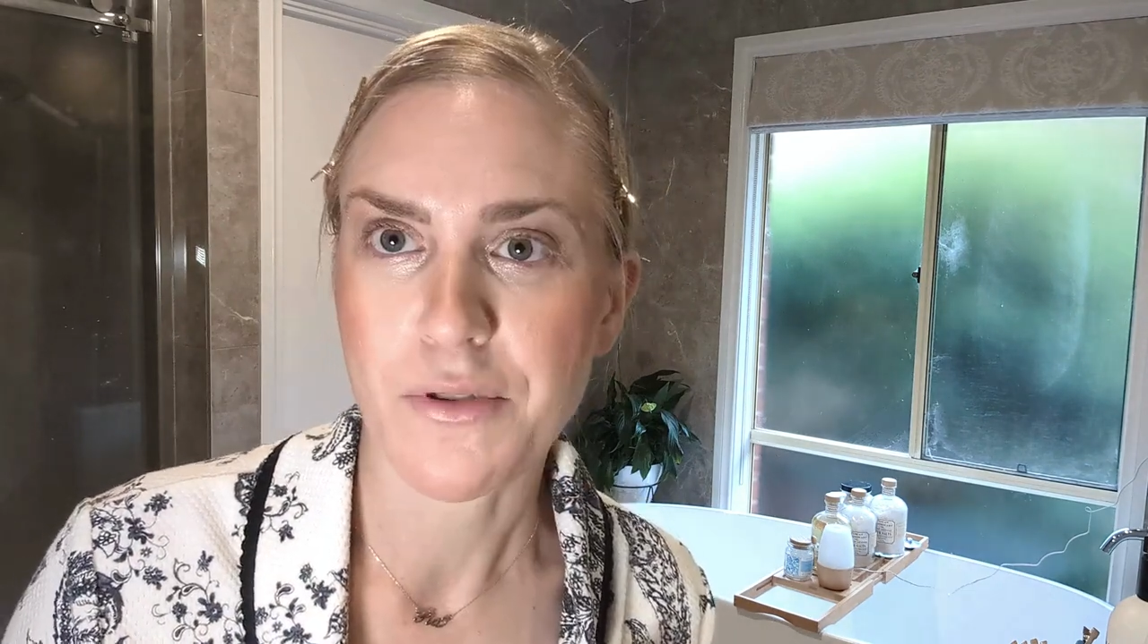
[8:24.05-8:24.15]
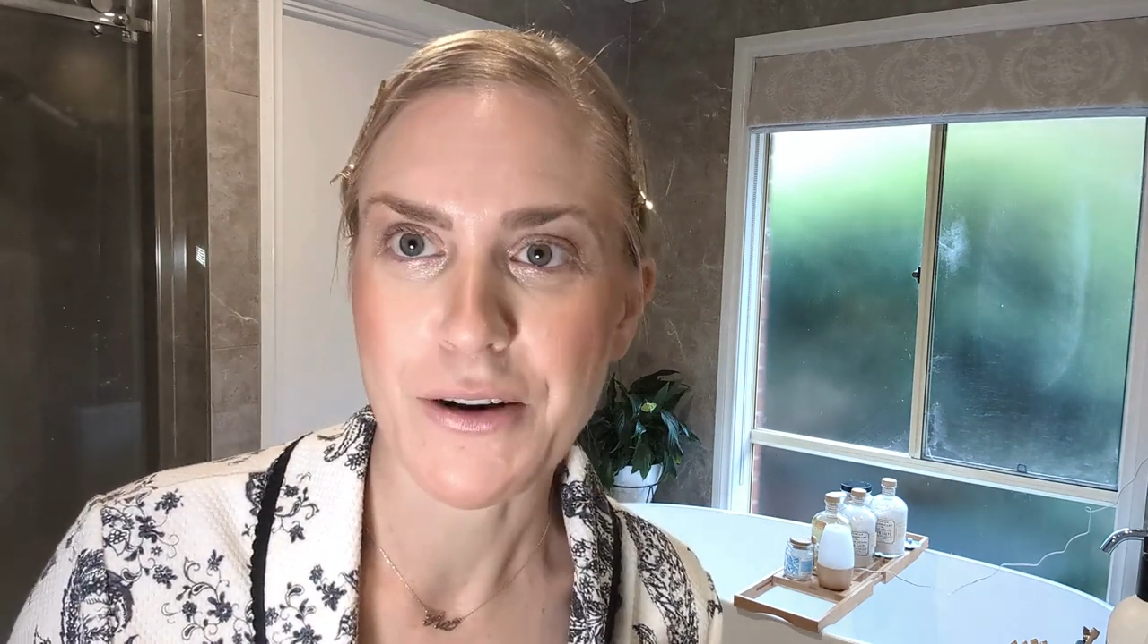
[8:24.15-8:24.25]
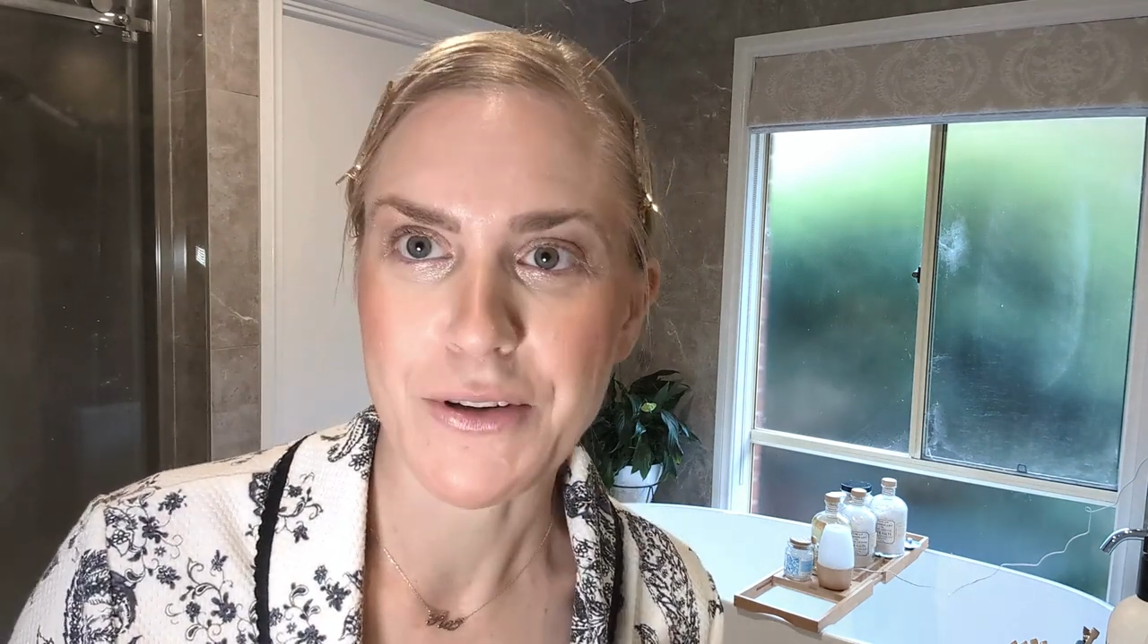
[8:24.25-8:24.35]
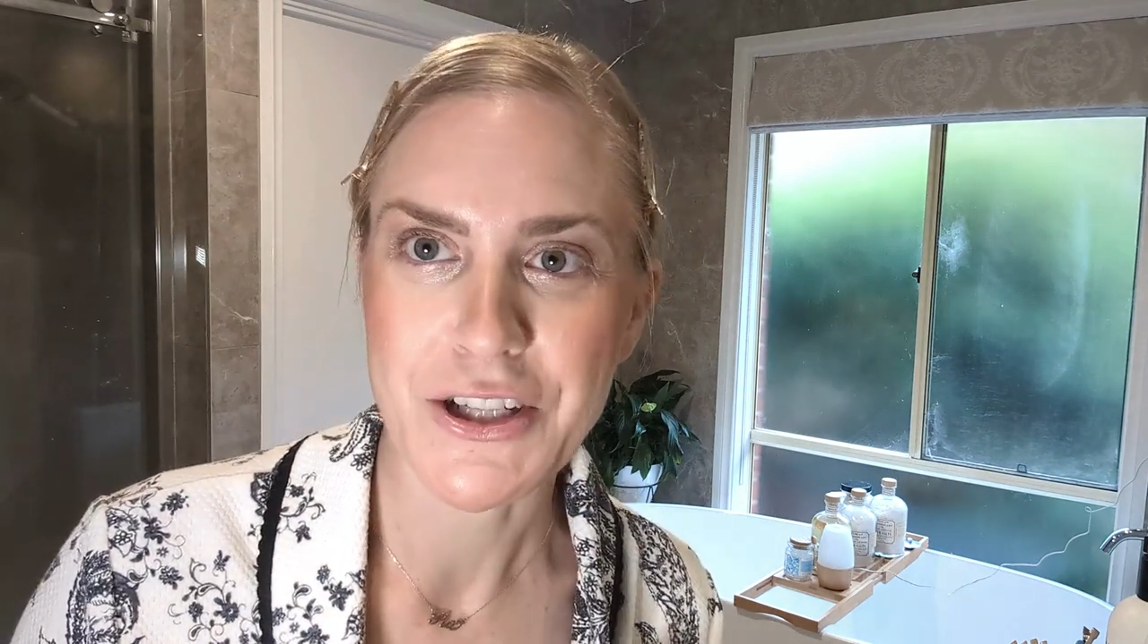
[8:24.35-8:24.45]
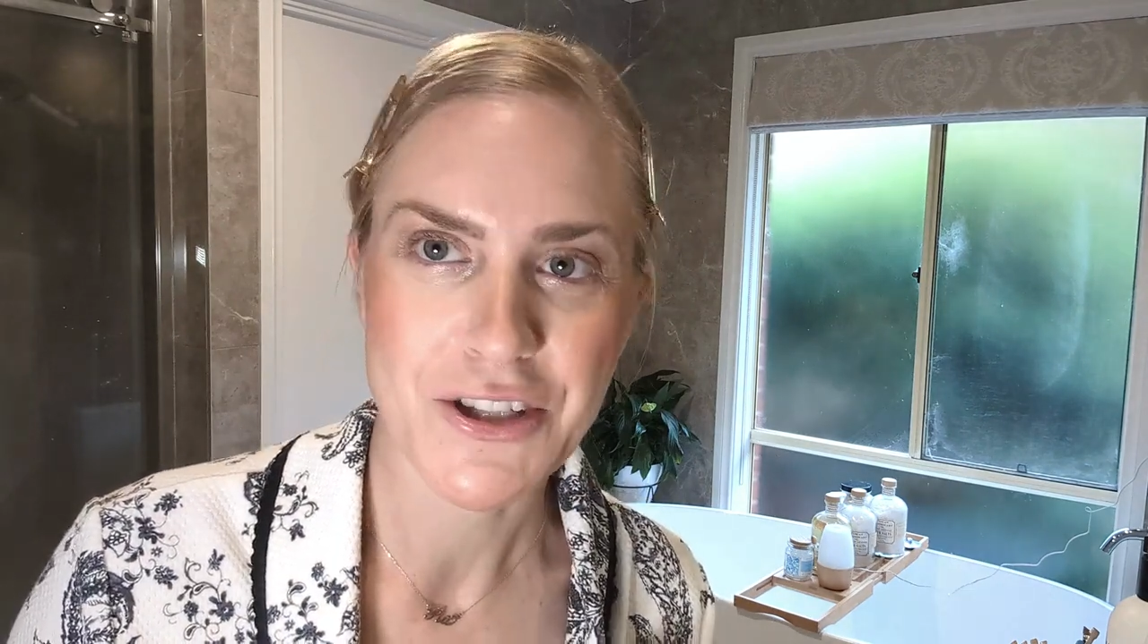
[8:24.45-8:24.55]

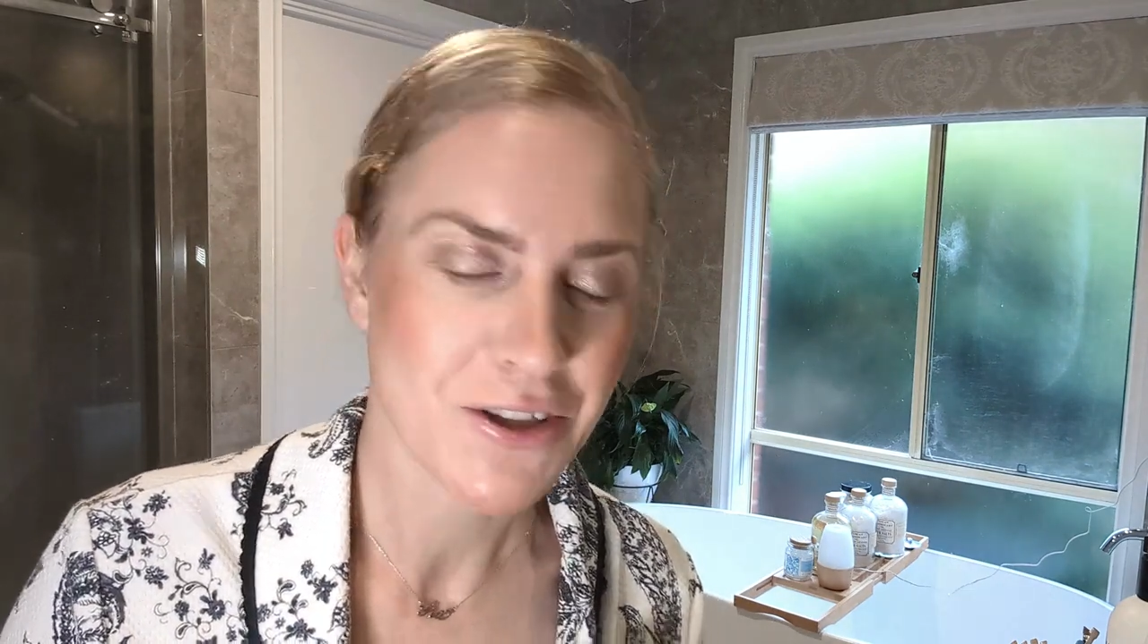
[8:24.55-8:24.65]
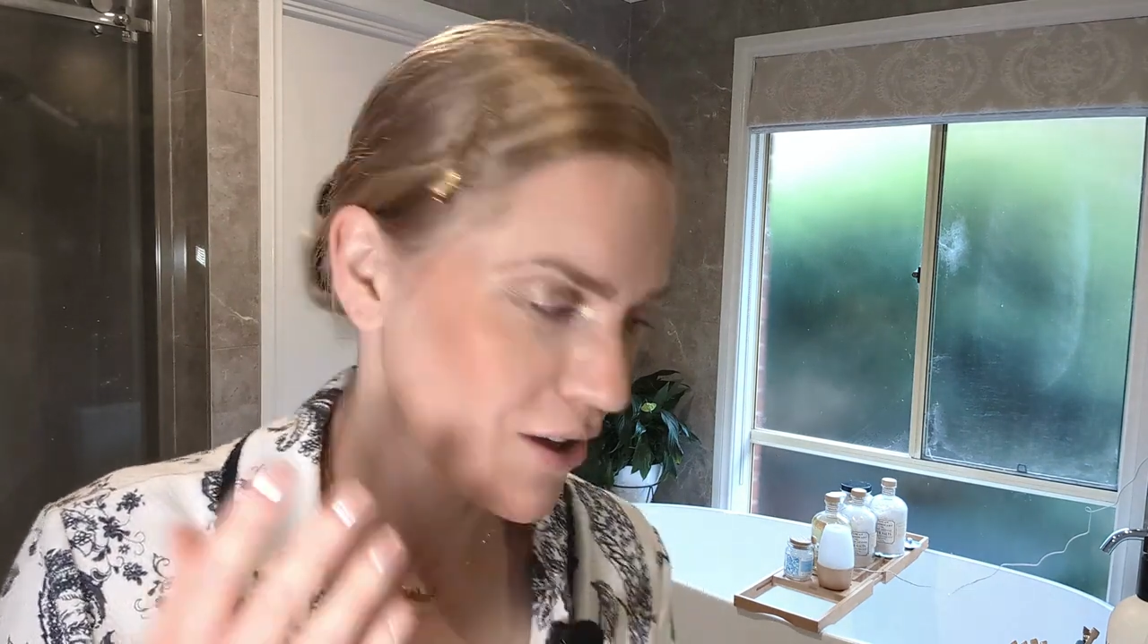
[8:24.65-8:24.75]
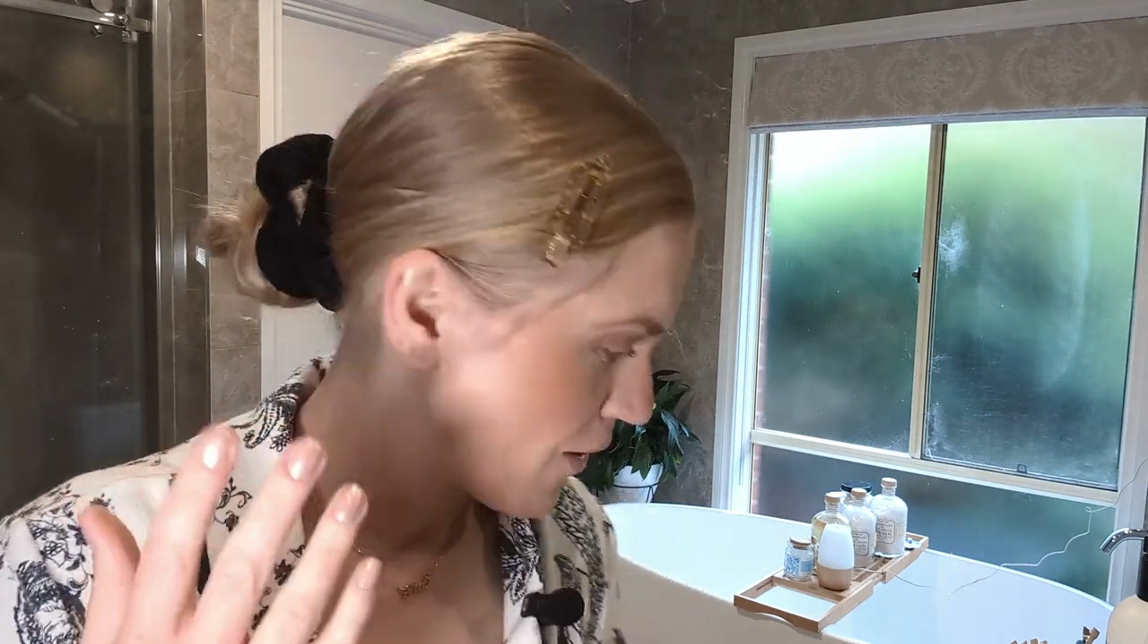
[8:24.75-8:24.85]
brownish